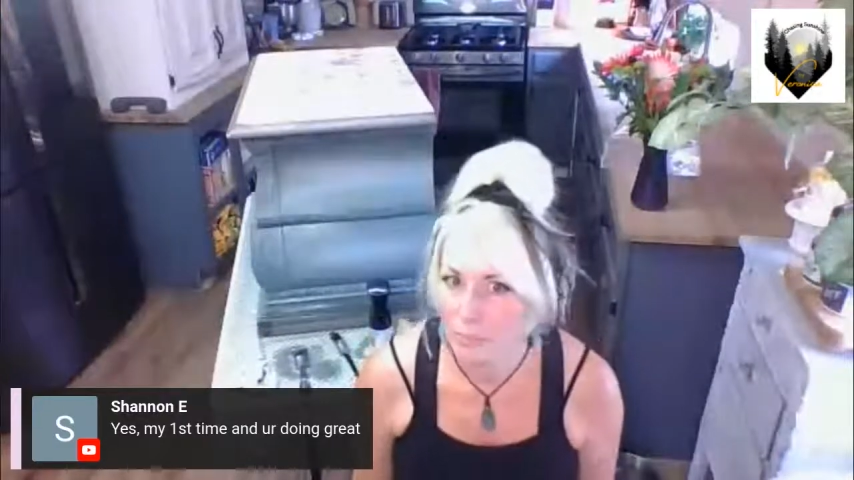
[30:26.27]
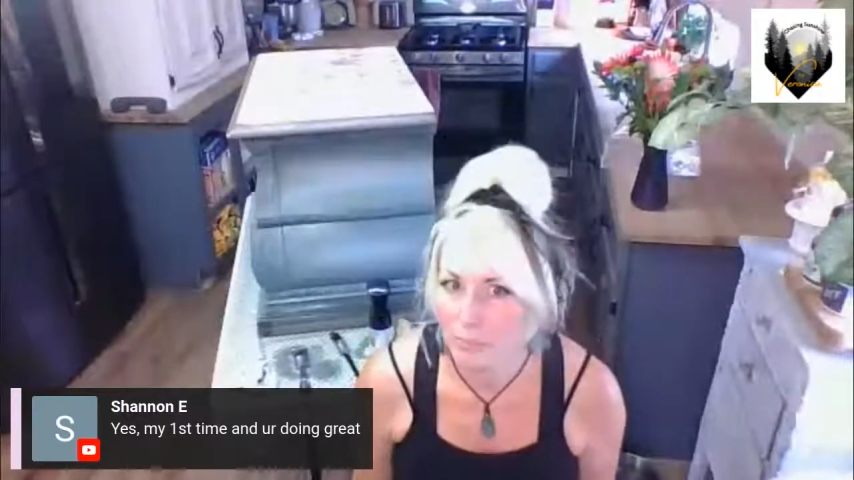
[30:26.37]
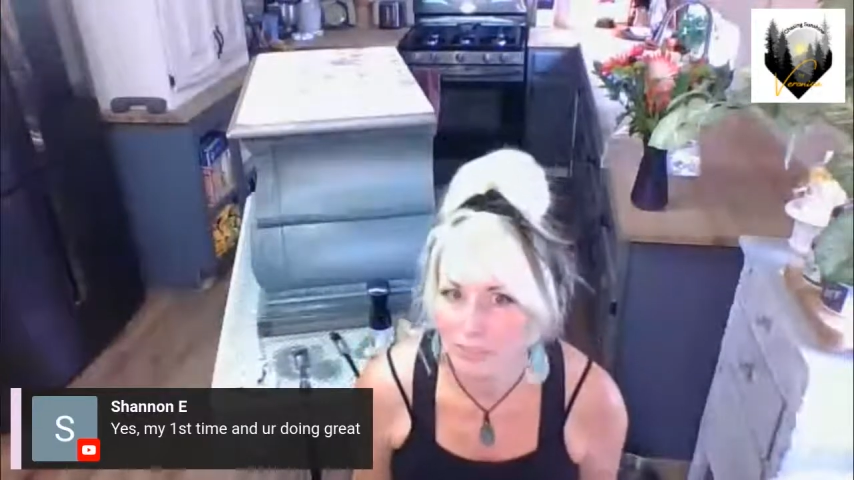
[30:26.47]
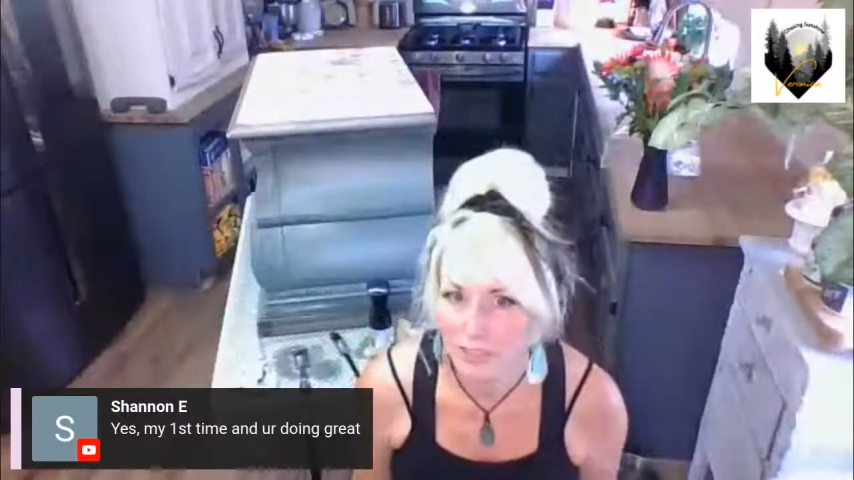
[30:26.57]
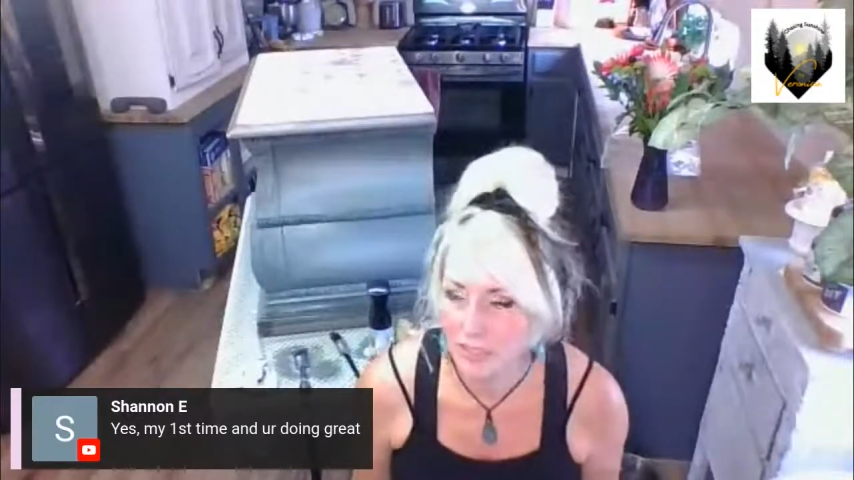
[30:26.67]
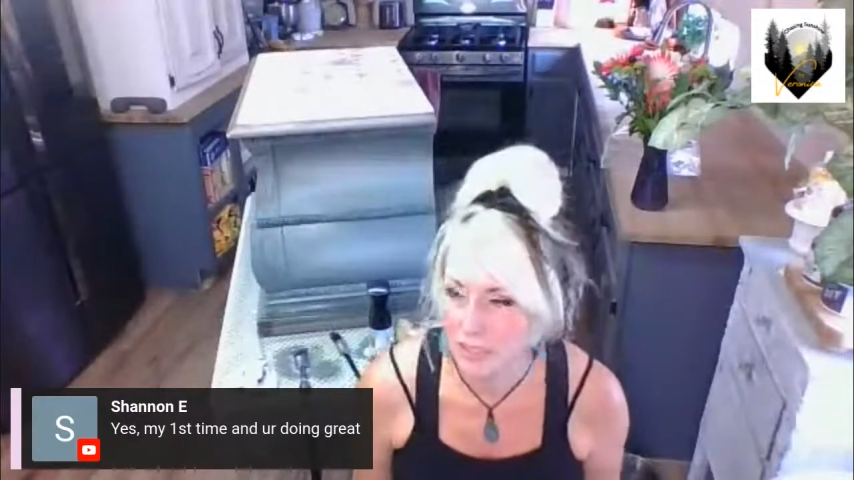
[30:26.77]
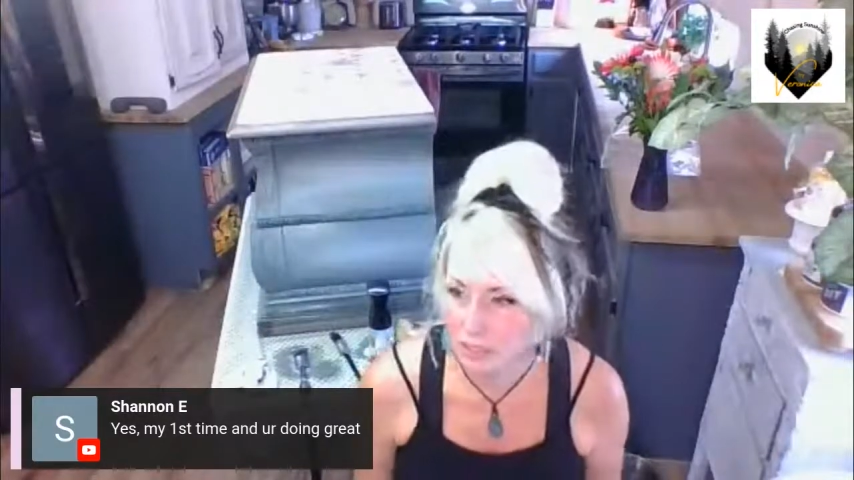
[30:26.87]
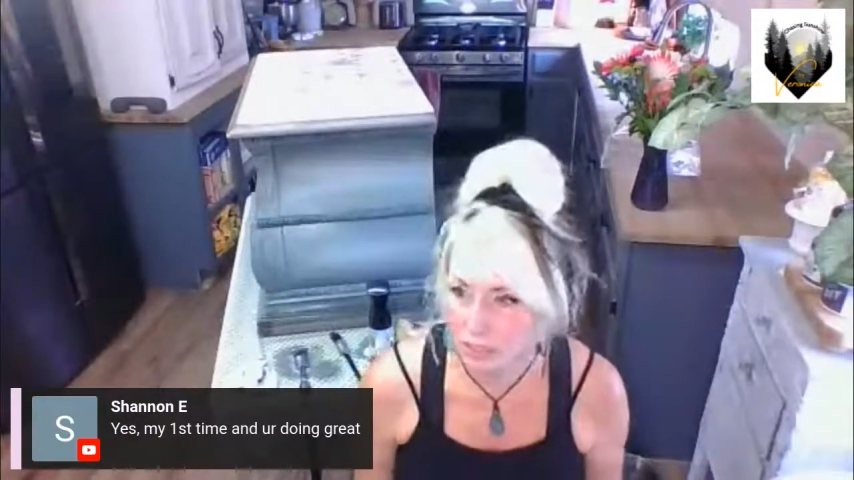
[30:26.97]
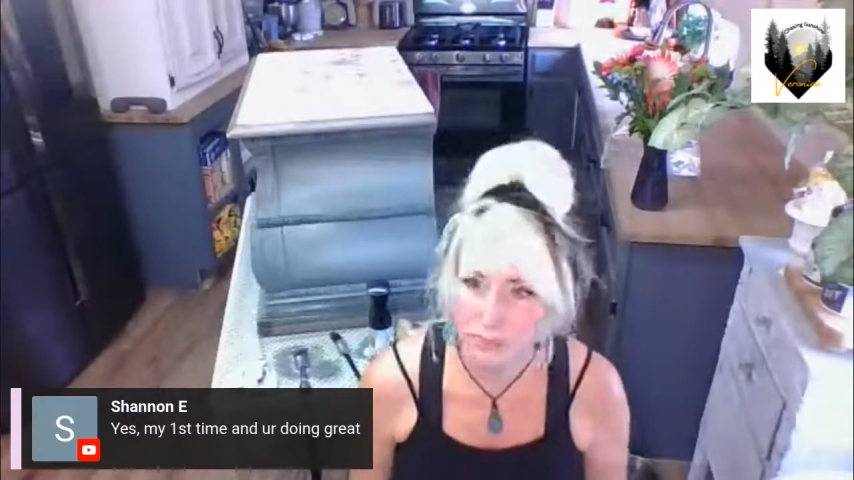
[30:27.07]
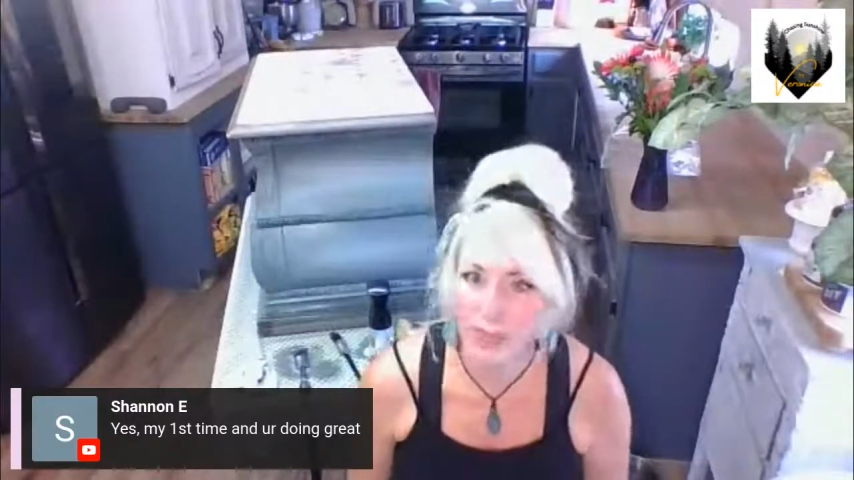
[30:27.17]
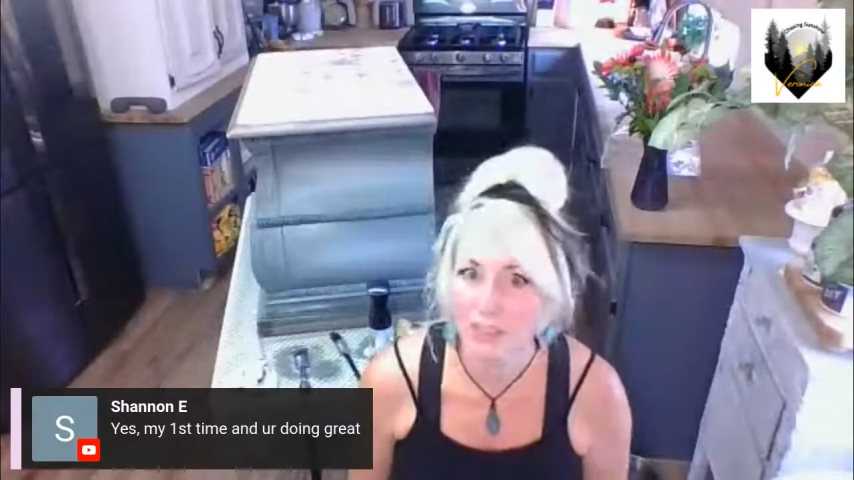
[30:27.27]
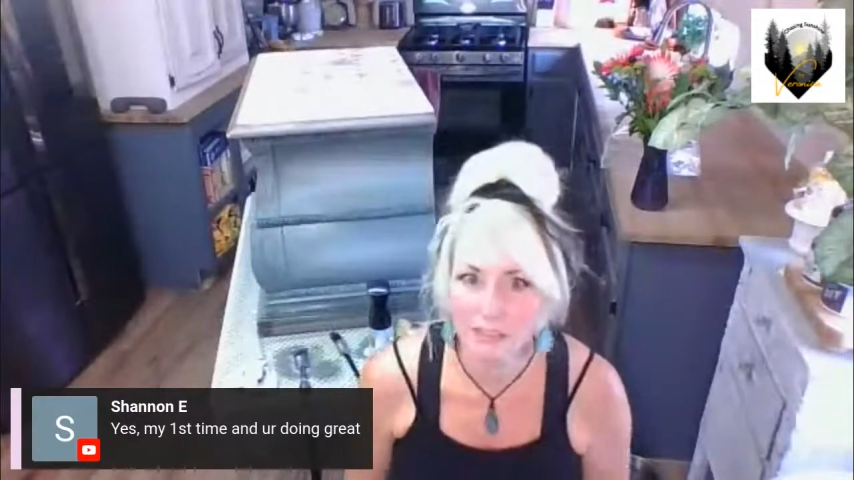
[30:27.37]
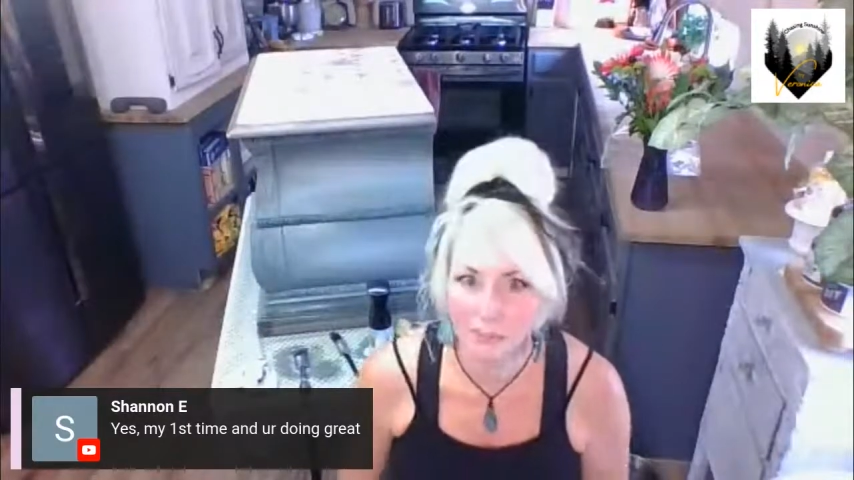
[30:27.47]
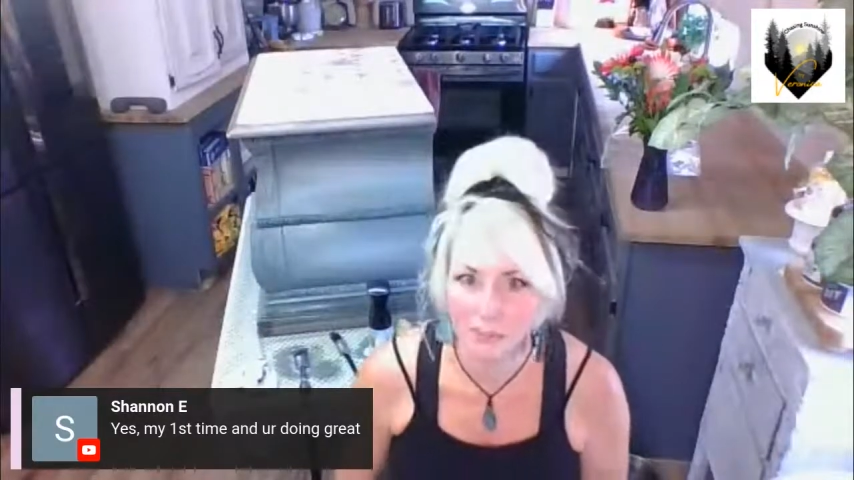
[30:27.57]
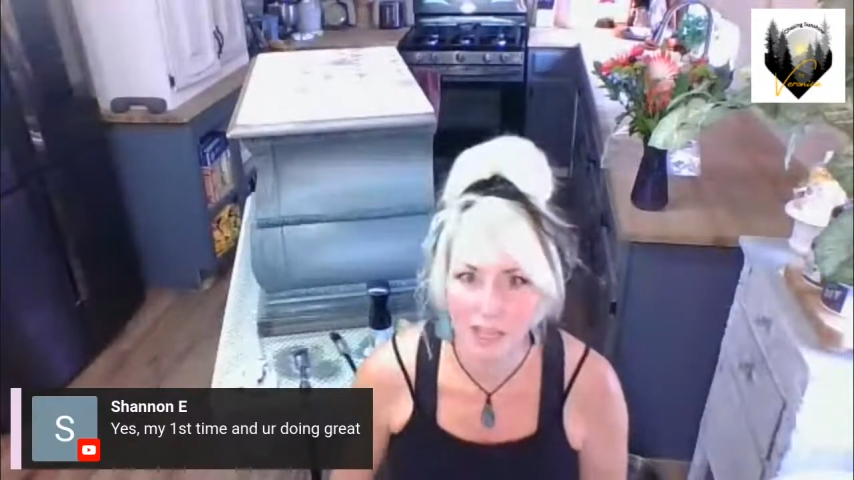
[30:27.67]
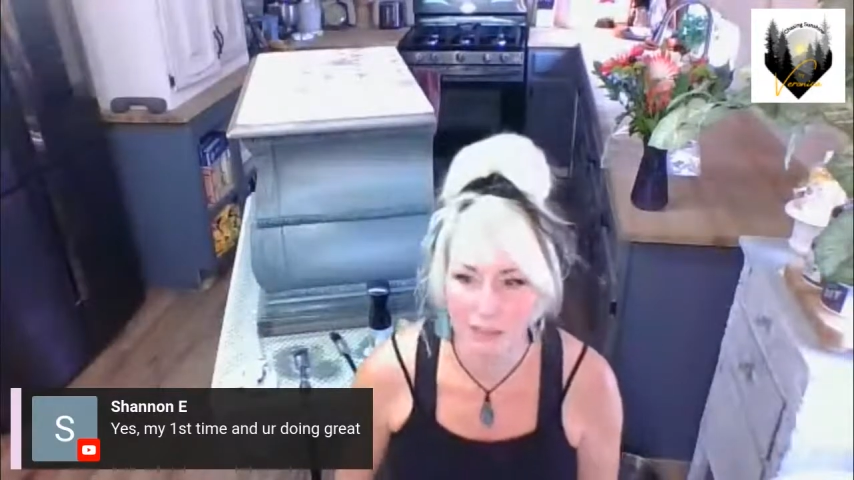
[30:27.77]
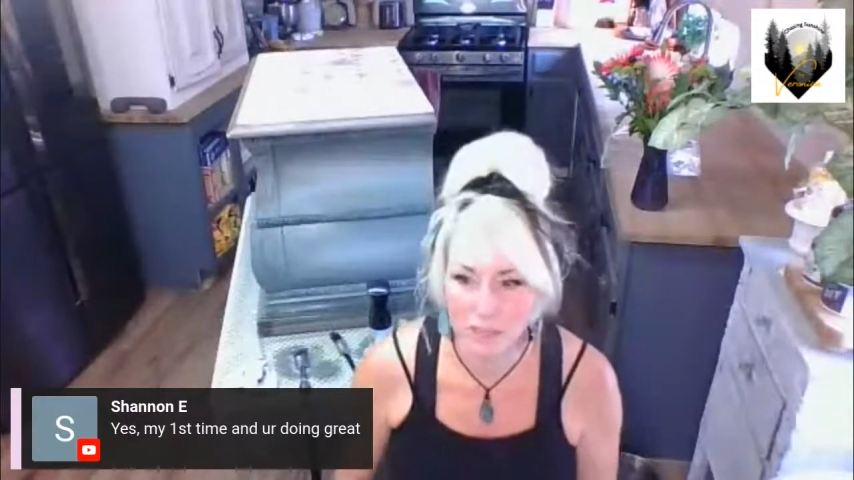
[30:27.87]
it's just like too much sometimes.